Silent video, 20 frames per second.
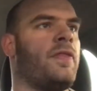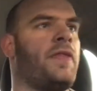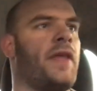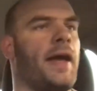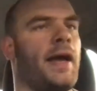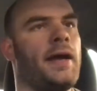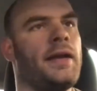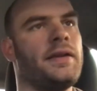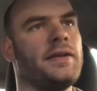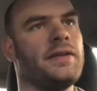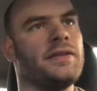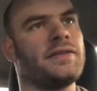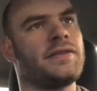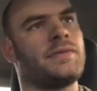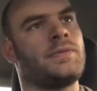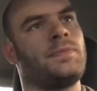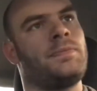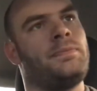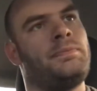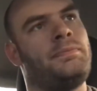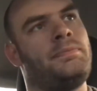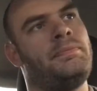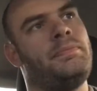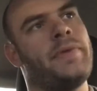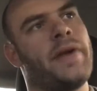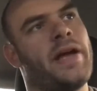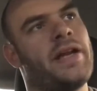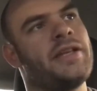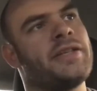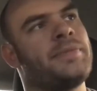that is
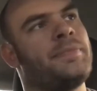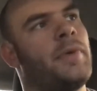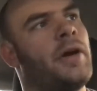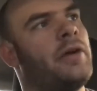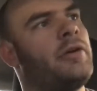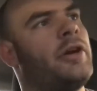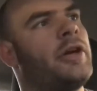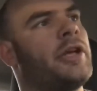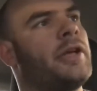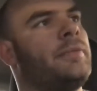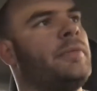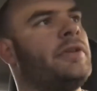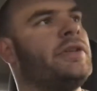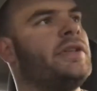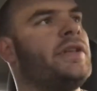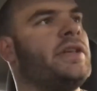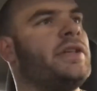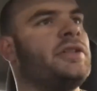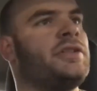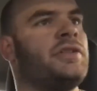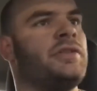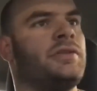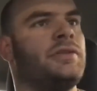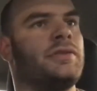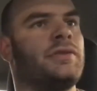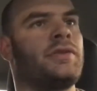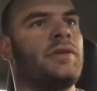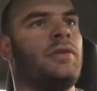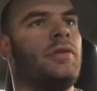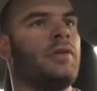my
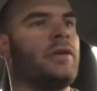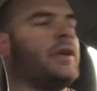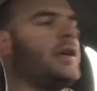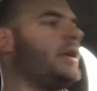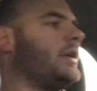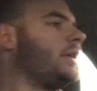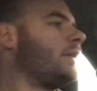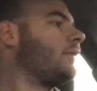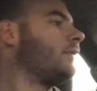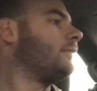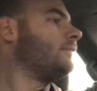recommendations, okay?